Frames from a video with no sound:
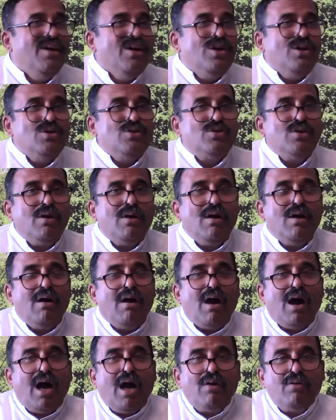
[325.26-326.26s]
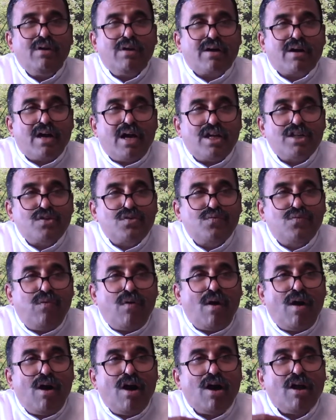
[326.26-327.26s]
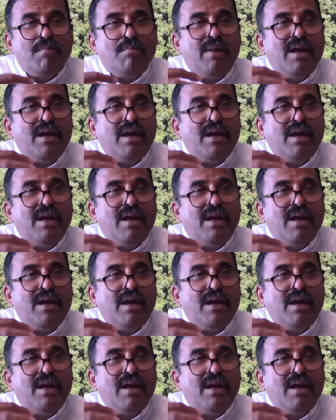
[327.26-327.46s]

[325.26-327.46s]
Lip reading: So I have to transform